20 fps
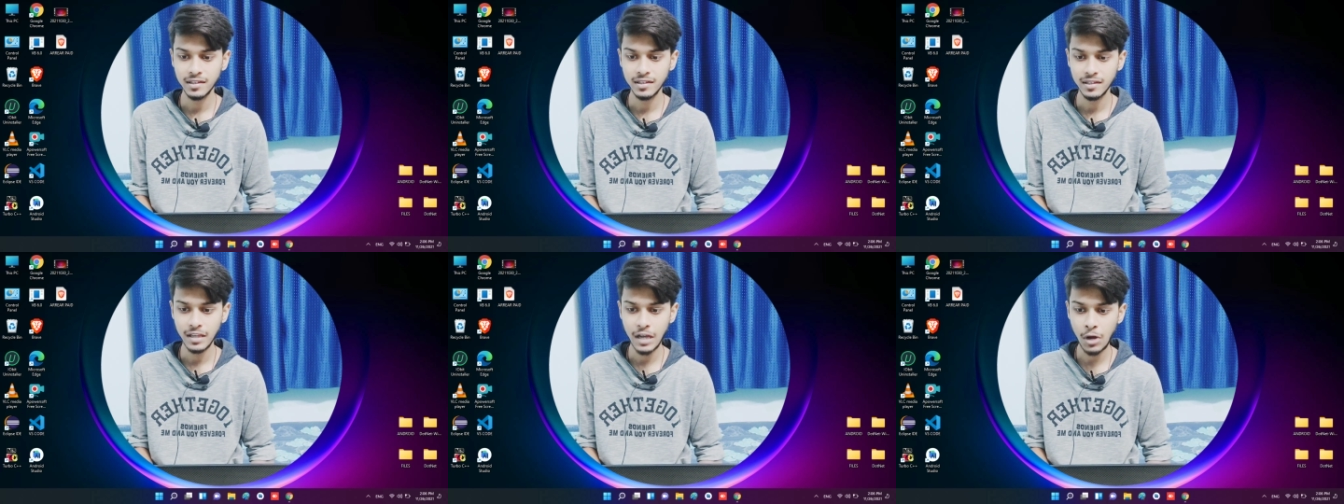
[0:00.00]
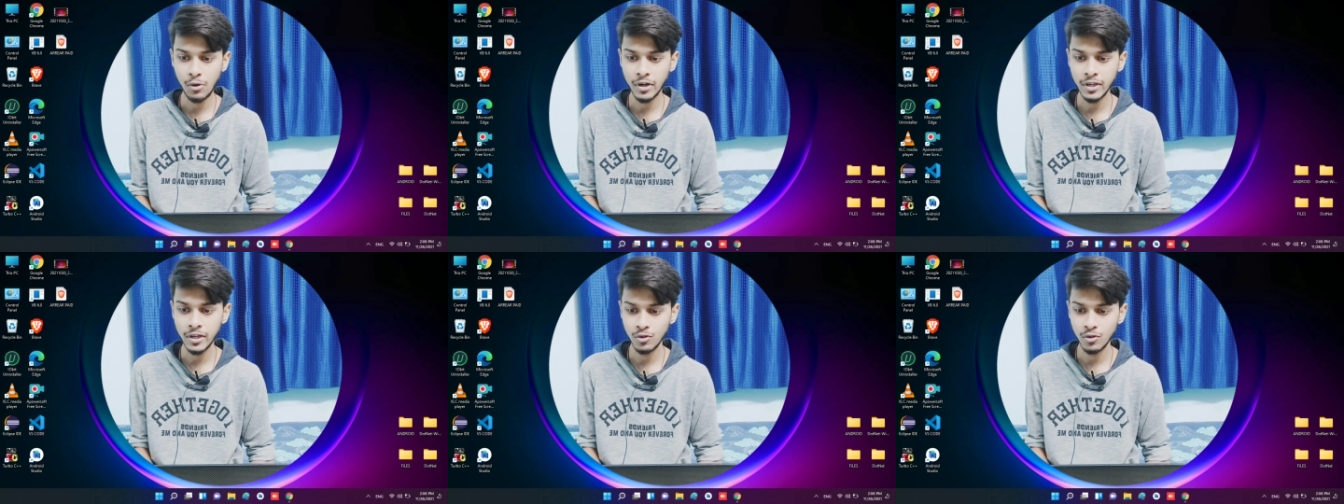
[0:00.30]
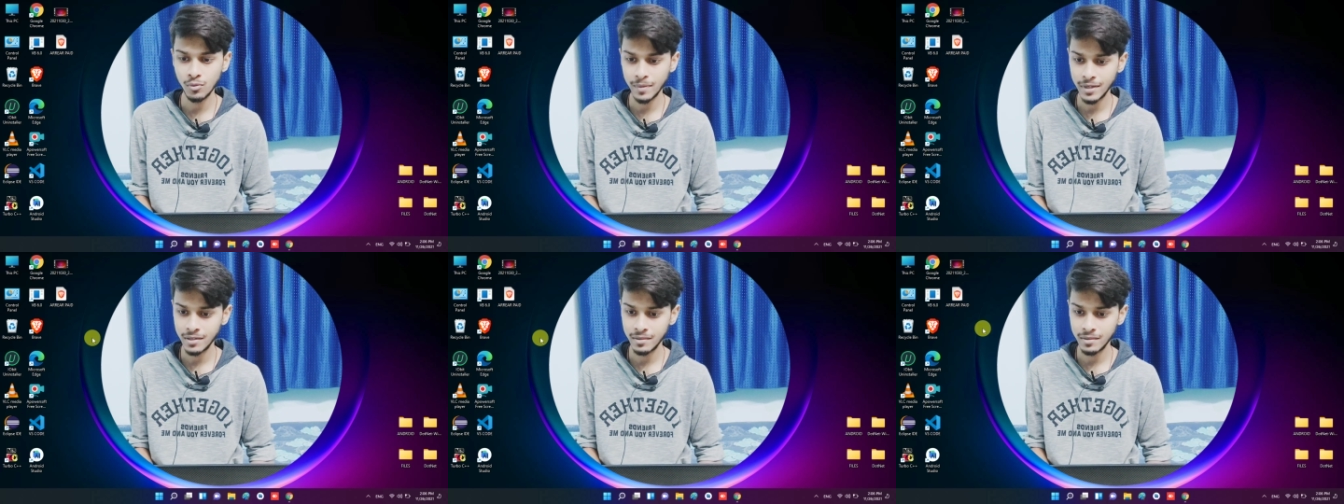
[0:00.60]
Now I
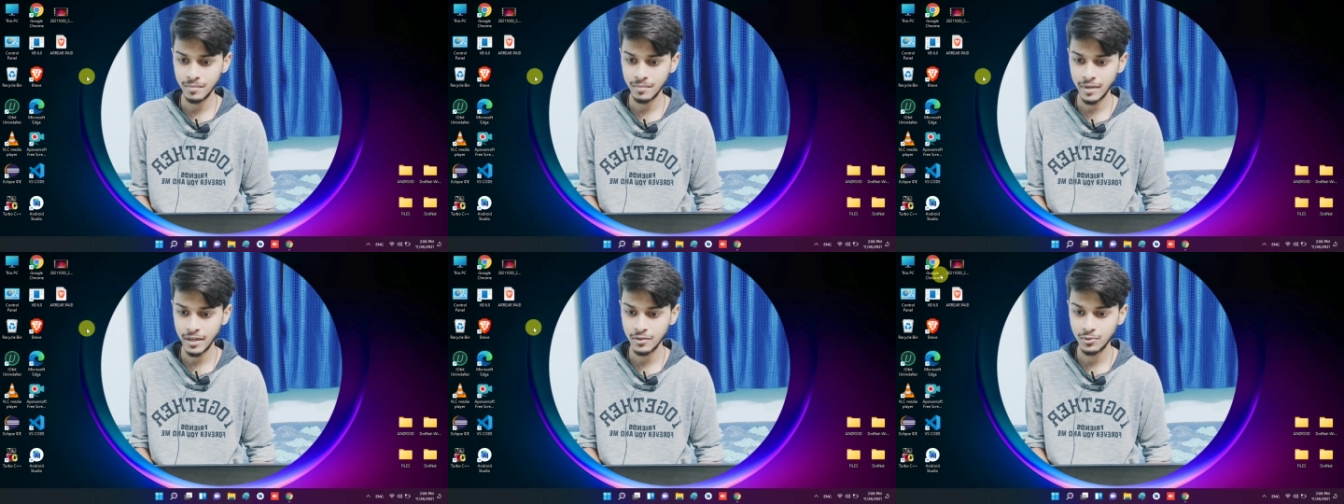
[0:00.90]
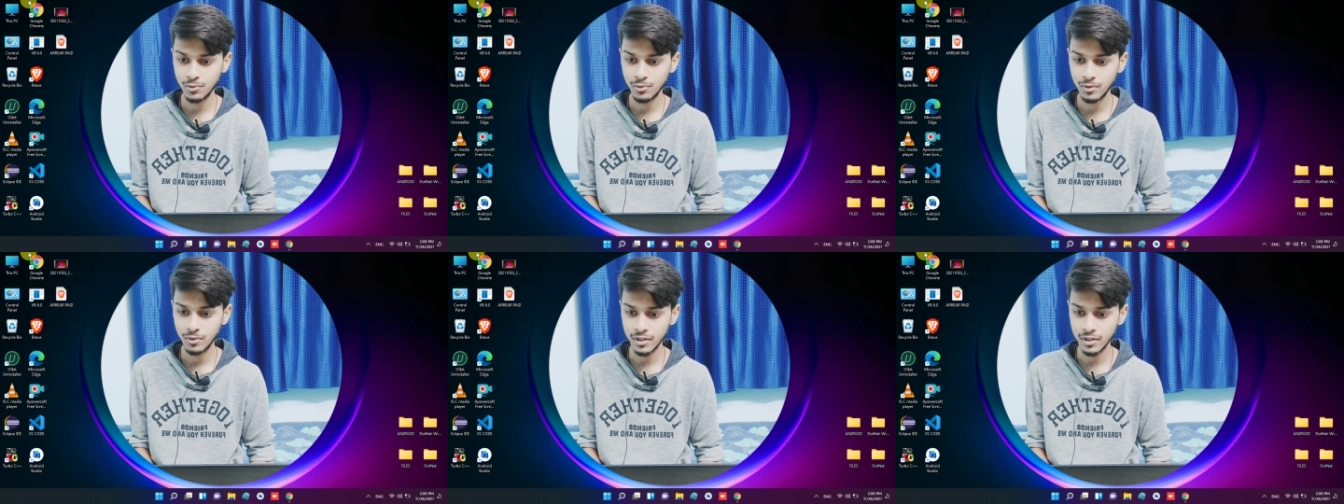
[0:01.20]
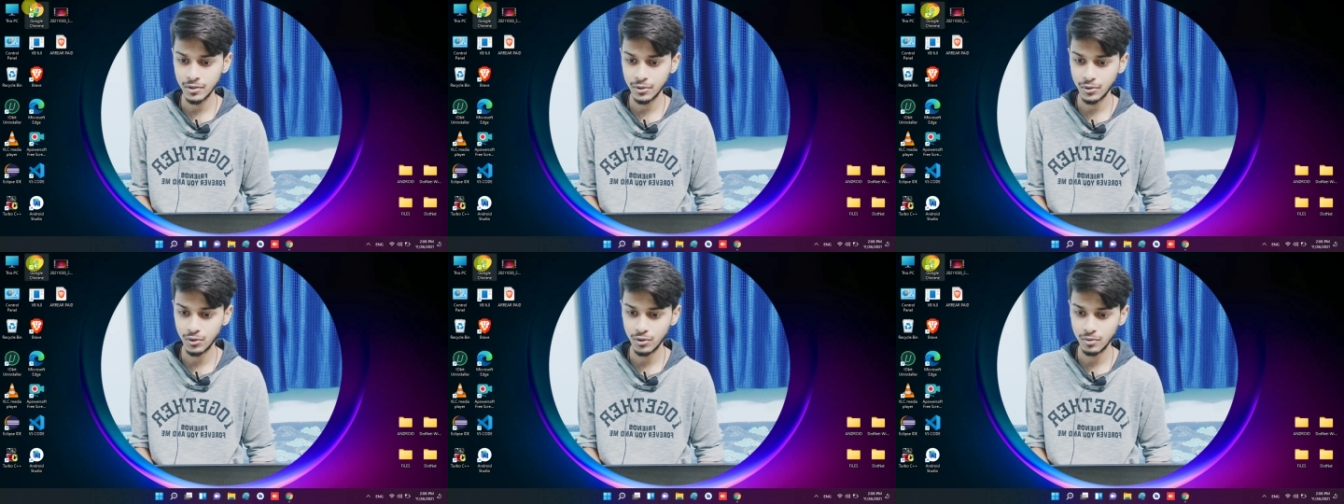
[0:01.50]
open my Google
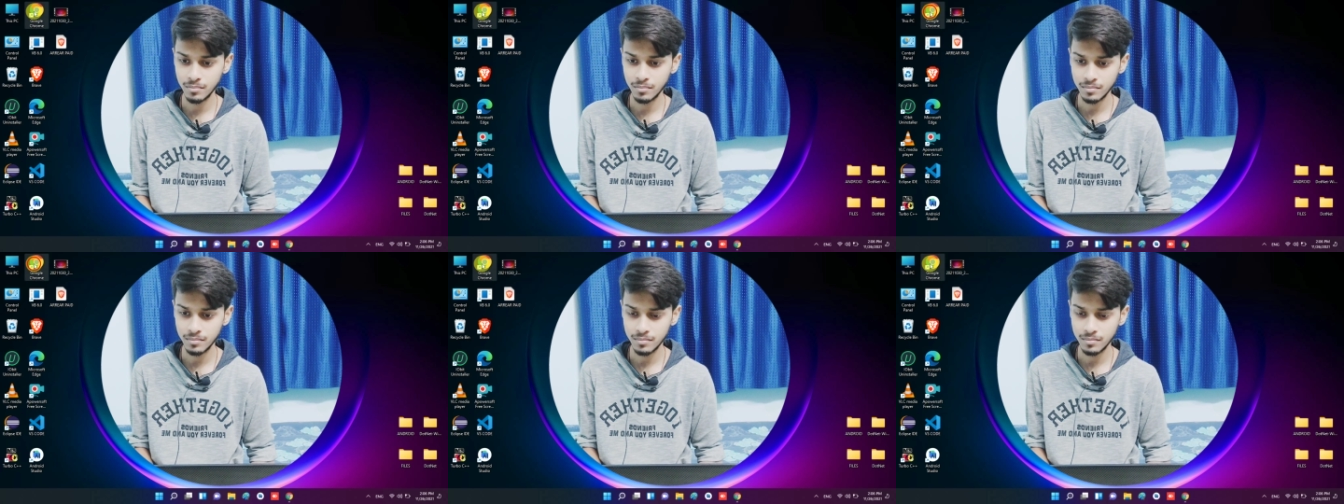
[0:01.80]
Chrome